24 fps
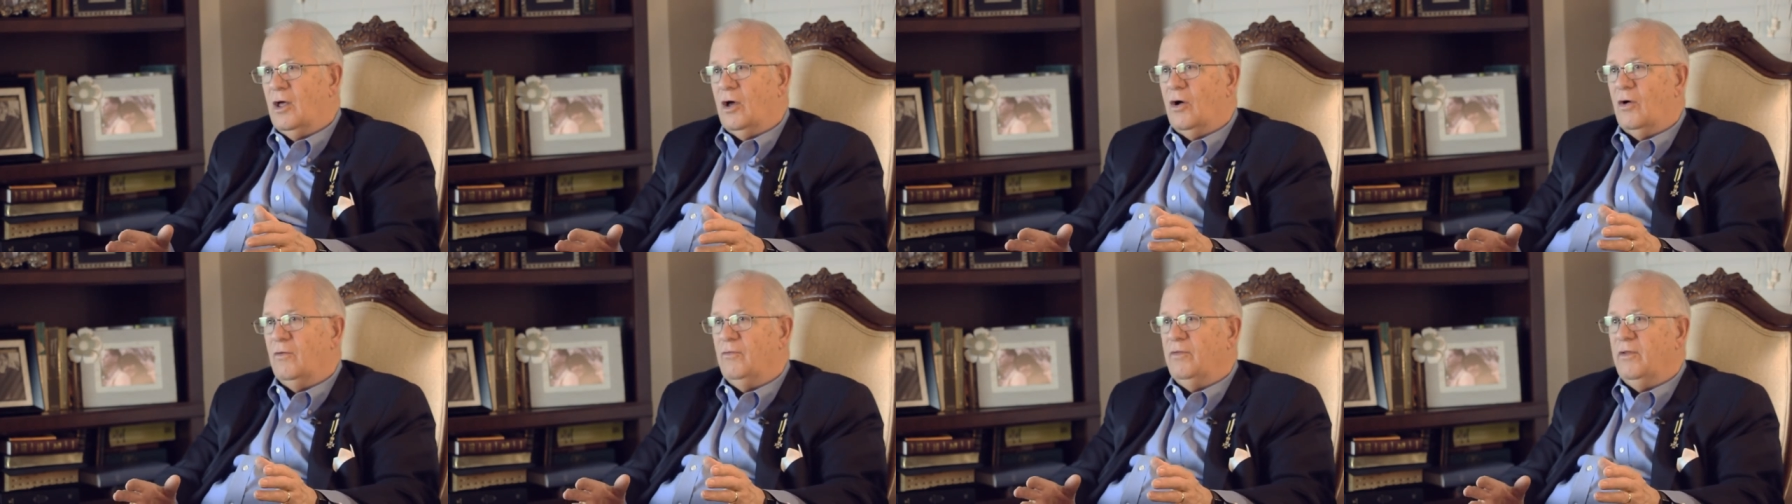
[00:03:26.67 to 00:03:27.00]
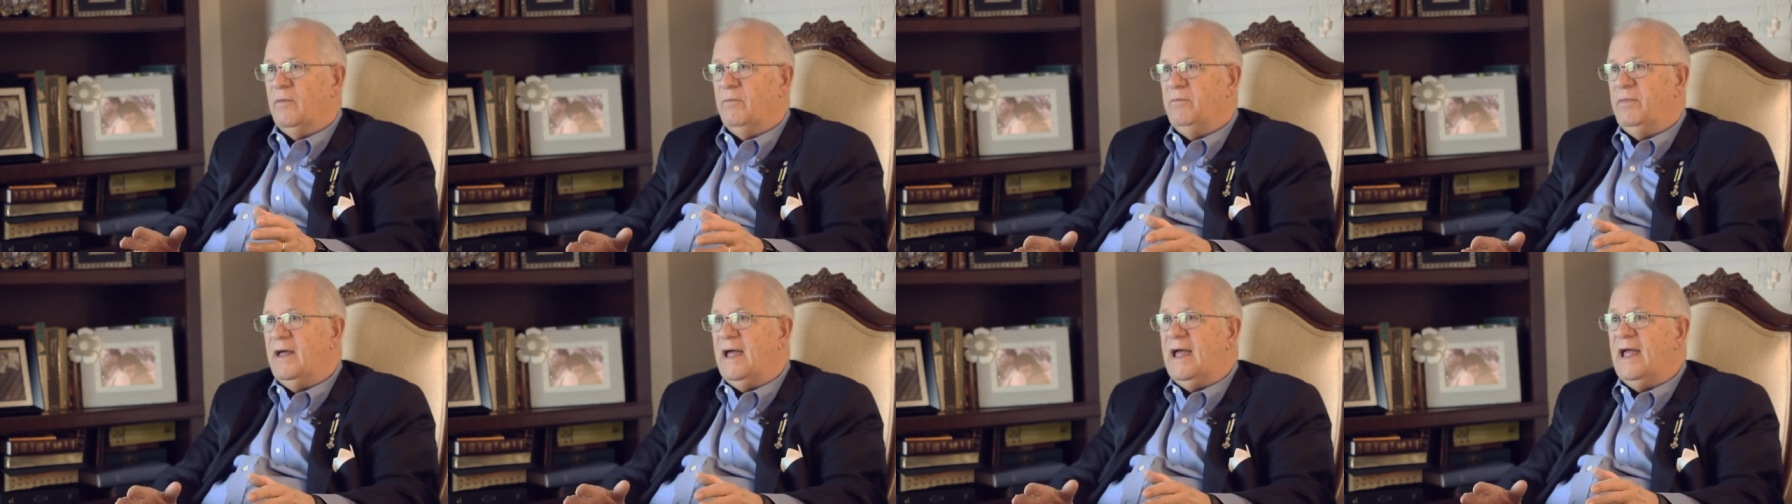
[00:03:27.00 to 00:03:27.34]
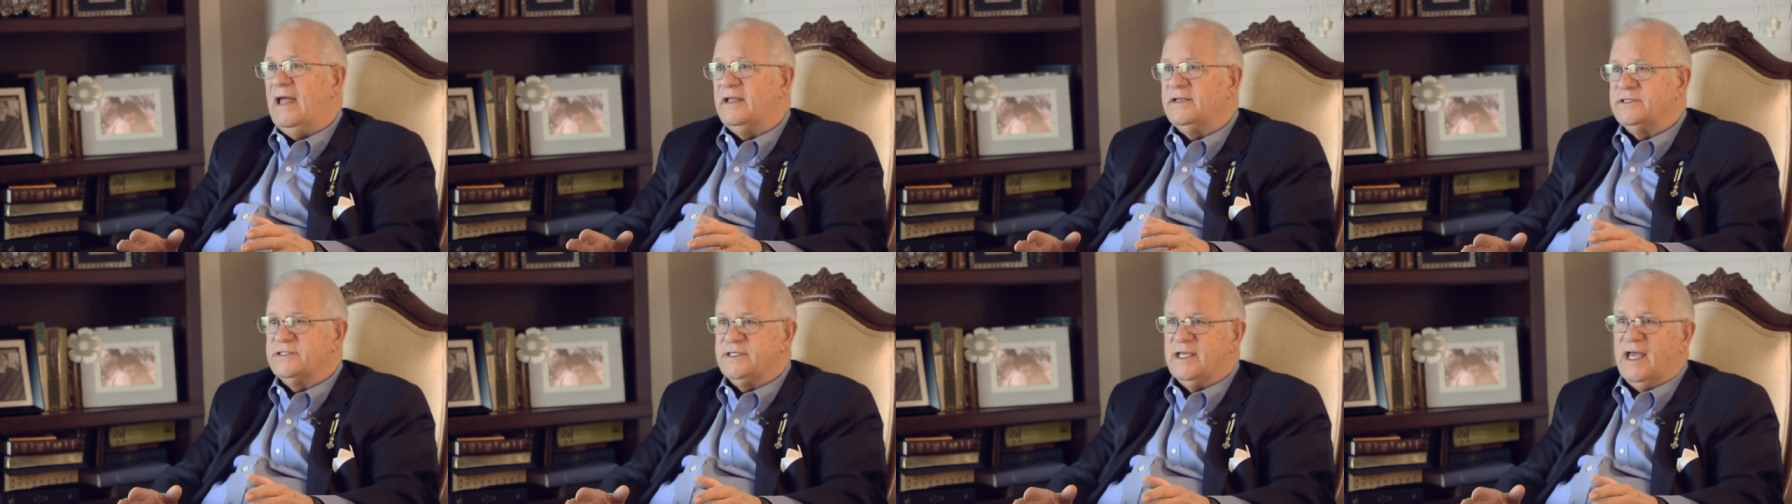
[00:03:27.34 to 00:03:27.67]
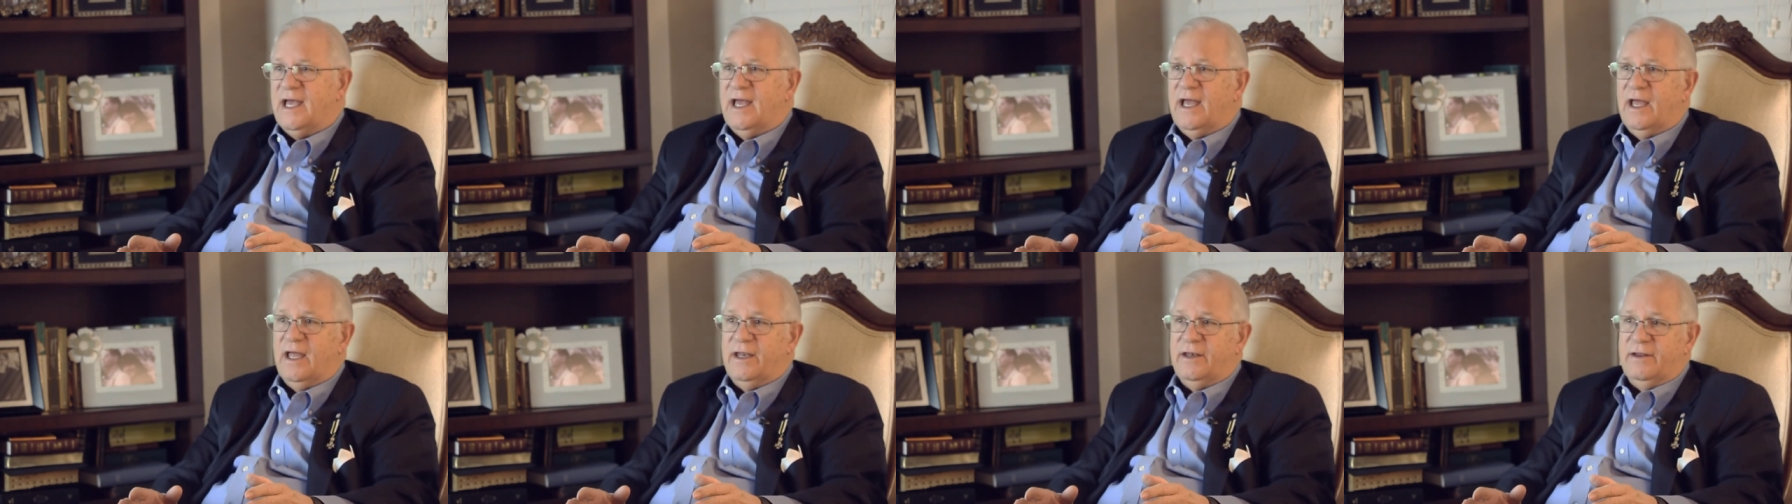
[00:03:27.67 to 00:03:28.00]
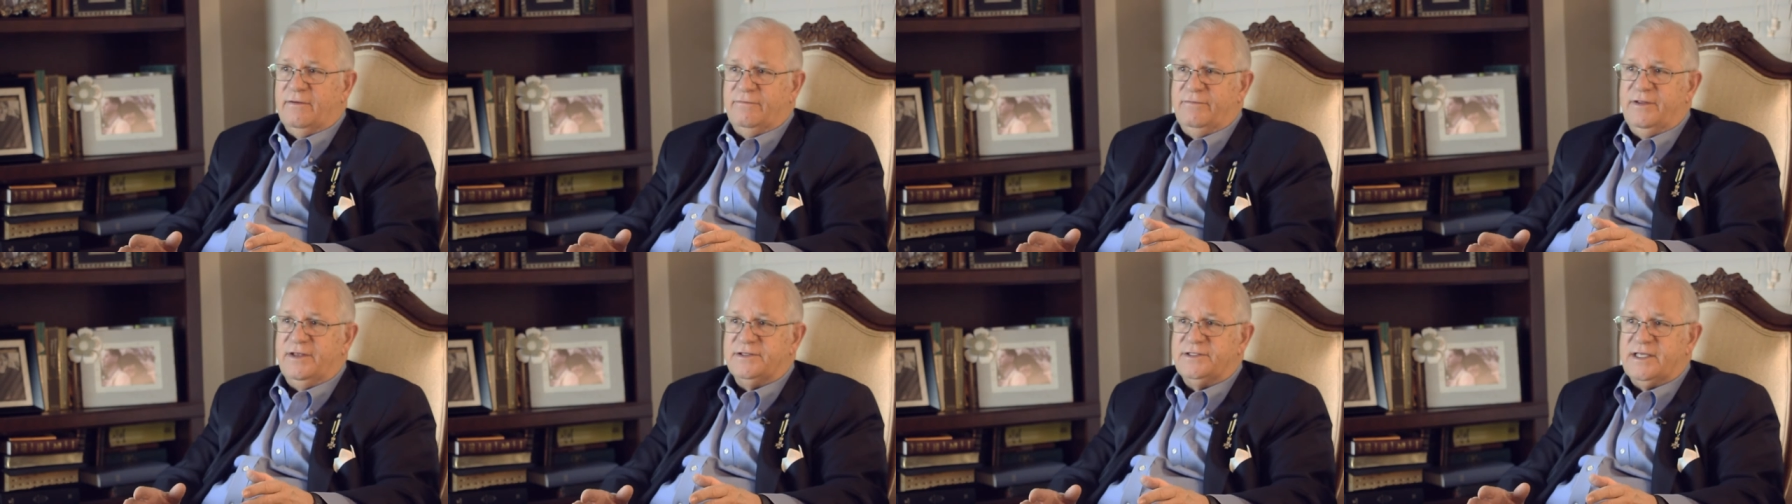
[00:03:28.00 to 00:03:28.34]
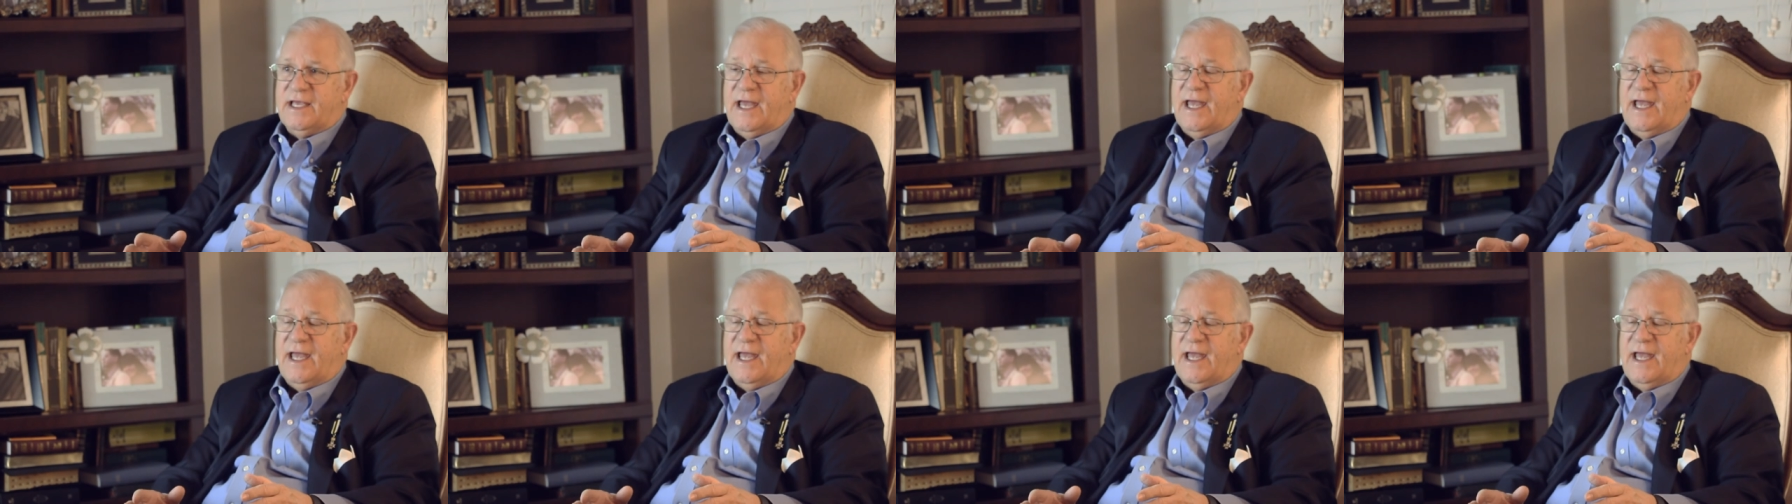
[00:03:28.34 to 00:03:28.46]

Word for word: on the back side of this